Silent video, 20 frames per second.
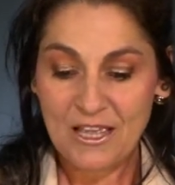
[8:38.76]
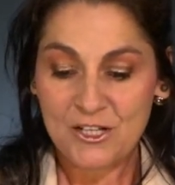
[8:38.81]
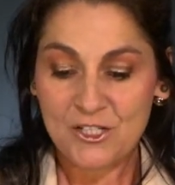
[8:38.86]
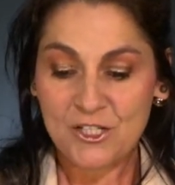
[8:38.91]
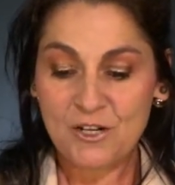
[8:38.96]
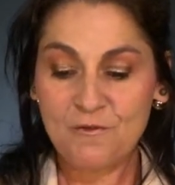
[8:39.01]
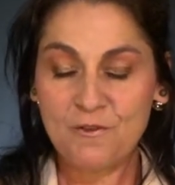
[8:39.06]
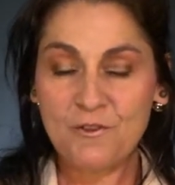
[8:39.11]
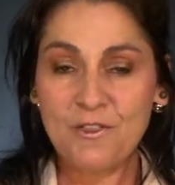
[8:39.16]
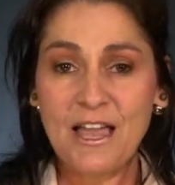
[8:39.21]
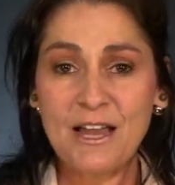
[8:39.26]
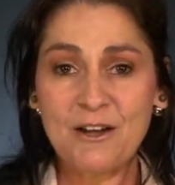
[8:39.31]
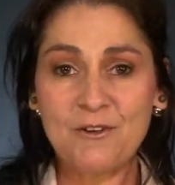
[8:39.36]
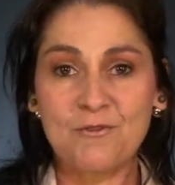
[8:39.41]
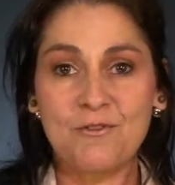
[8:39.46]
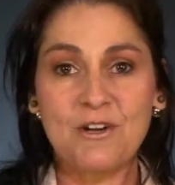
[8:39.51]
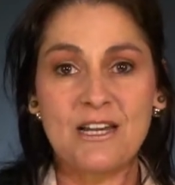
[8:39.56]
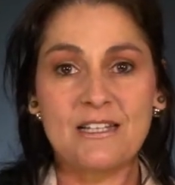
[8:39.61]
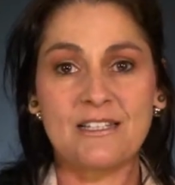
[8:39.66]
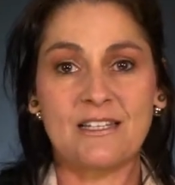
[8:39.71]
So, for that
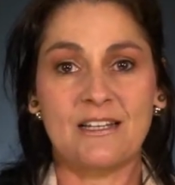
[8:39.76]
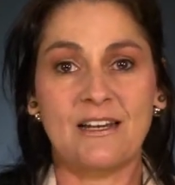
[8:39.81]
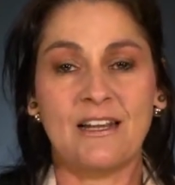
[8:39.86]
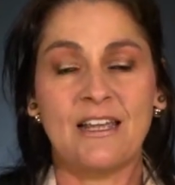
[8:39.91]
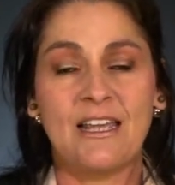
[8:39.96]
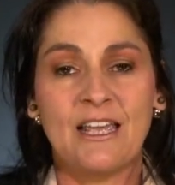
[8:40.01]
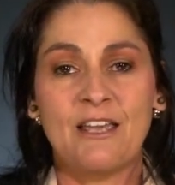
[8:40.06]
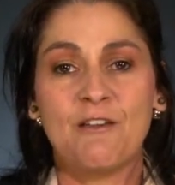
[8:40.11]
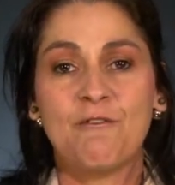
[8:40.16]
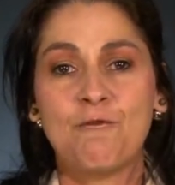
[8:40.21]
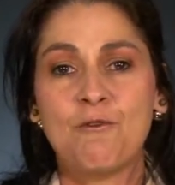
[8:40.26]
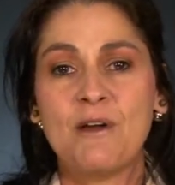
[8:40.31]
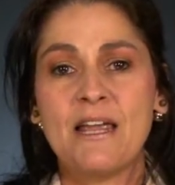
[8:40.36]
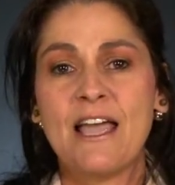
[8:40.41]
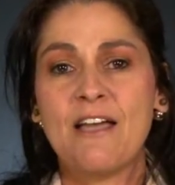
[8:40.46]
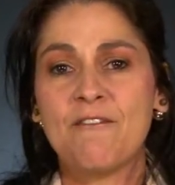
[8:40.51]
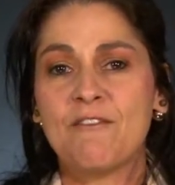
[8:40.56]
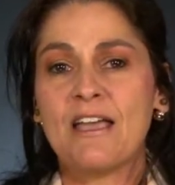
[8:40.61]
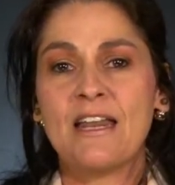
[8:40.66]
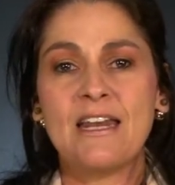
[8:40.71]
reason, if we
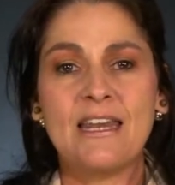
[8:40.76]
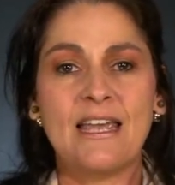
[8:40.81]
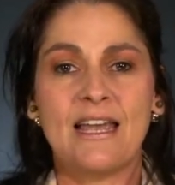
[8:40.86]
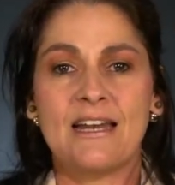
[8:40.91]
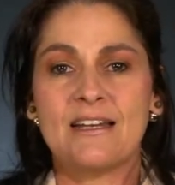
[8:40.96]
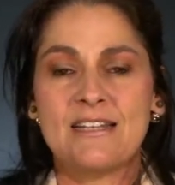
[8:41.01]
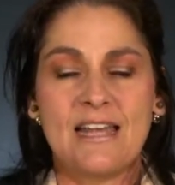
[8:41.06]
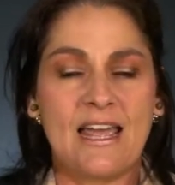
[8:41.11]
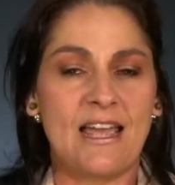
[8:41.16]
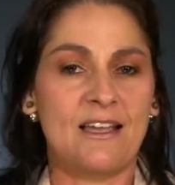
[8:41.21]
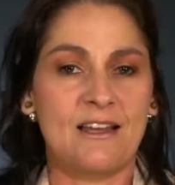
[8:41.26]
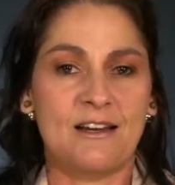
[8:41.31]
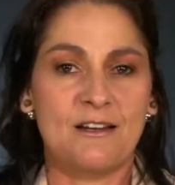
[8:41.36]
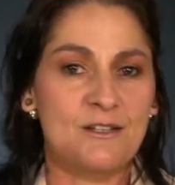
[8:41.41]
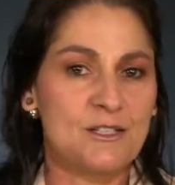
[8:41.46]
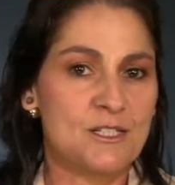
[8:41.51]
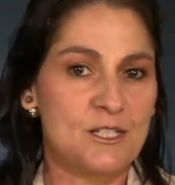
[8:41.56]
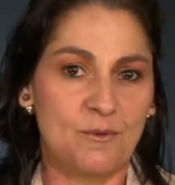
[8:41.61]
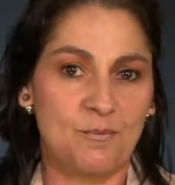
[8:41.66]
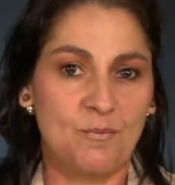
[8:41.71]
have any
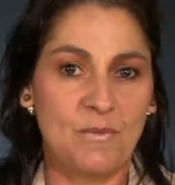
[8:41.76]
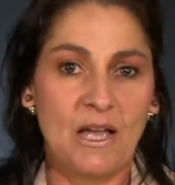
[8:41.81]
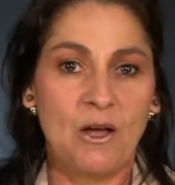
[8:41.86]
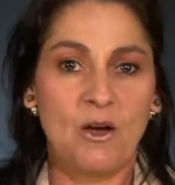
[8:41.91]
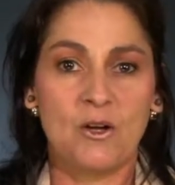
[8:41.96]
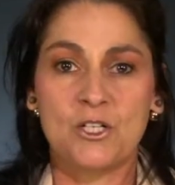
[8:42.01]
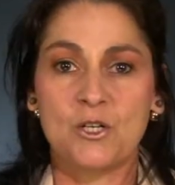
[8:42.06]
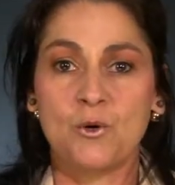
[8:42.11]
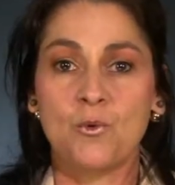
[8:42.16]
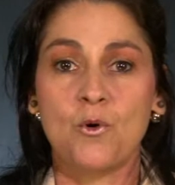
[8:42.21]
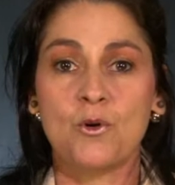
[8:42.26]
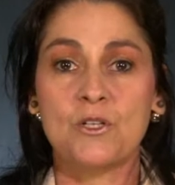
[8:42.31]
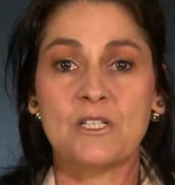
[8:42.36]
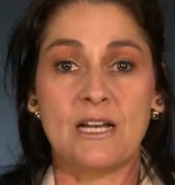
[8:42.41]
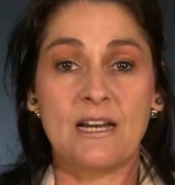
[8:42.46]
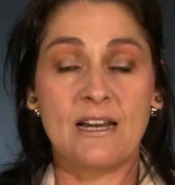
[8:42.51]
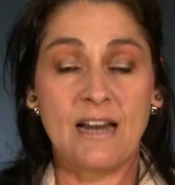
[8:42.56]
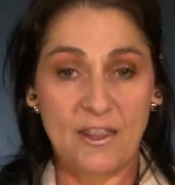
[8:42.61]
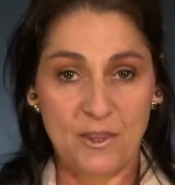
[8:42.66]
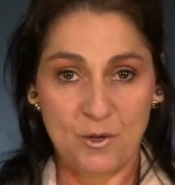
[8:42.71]
antagonism towards
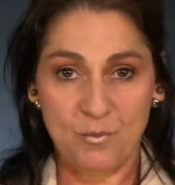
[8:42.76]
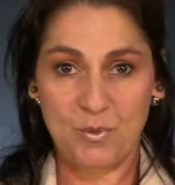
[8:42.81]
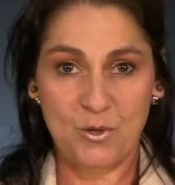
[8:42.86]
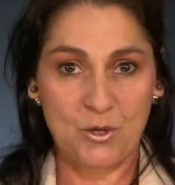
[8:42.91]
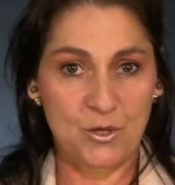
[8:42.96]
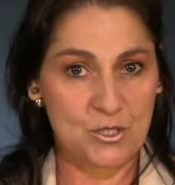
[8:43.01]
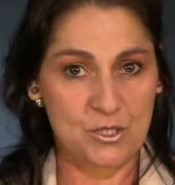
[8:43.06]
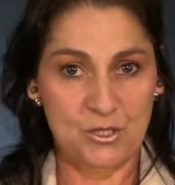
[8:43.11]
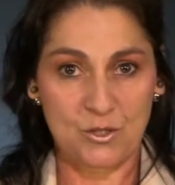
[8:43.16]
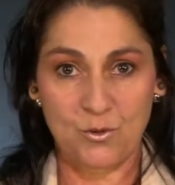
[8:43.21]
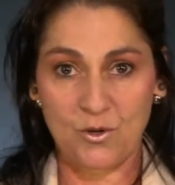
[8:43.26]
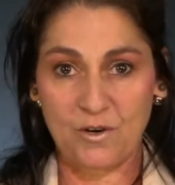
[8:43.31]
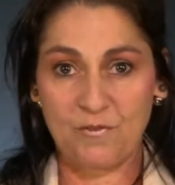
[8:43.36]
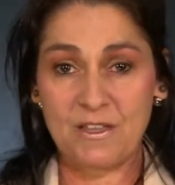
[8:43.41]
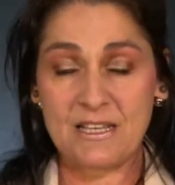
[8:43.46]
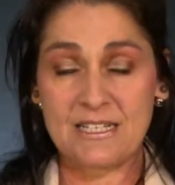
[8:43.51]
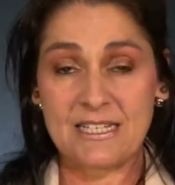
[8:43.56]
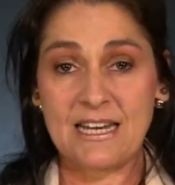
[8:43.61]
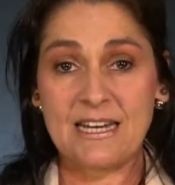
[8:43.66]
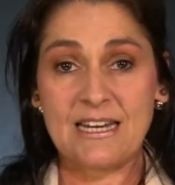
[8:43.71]
another person or if
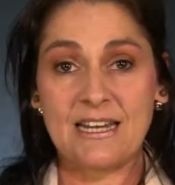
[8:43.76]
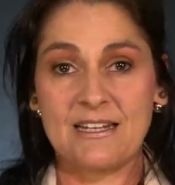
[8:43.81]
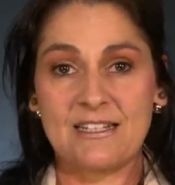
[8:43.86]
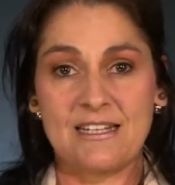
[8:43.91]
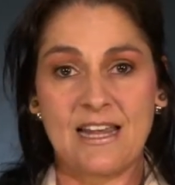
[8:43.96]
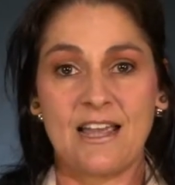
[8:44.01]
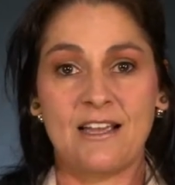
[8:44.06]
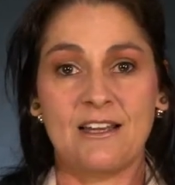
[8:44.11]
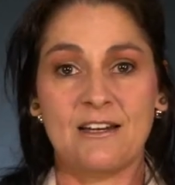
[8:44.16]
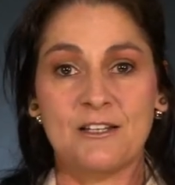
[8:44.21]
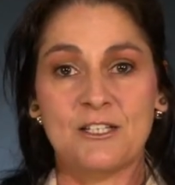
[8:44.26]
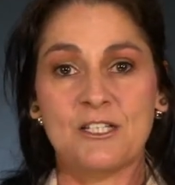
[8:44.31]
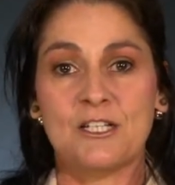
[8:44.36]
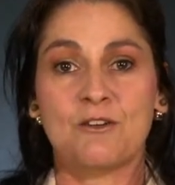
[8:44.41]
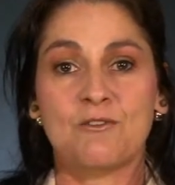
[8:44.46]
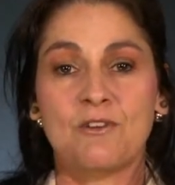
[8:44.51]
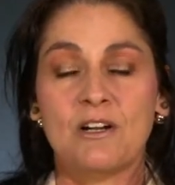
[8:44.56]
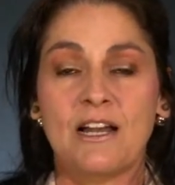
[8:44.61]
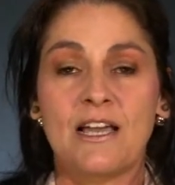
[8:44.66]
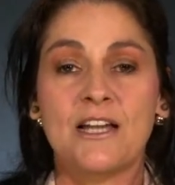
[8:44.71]
there's any
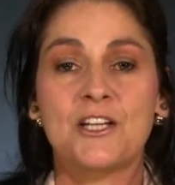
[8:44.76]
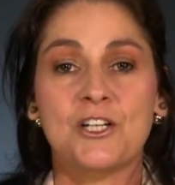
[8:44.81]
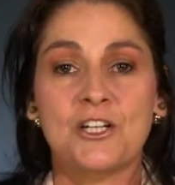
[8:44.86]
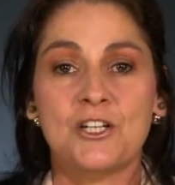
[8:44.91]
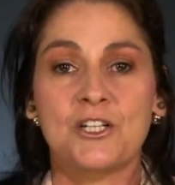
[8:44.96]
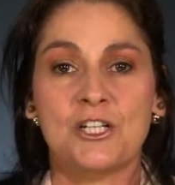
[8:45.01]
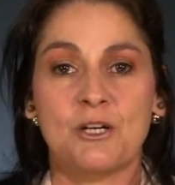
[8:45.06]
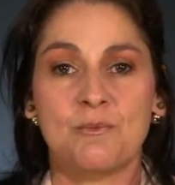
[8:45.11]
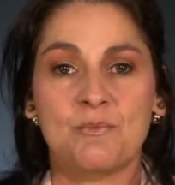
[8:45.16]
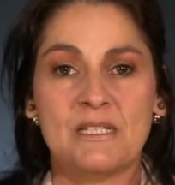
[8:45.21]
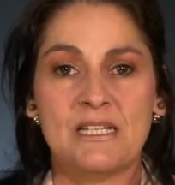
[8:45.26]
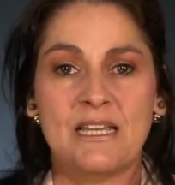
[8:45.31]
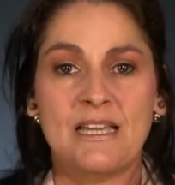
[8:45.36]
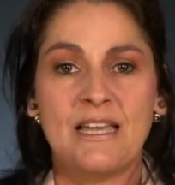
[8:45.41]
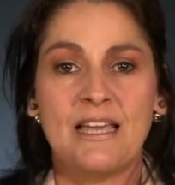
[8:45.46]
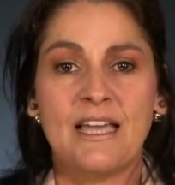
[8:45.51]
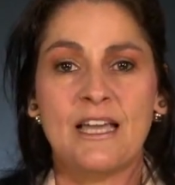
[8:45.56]
antagonistic relationships,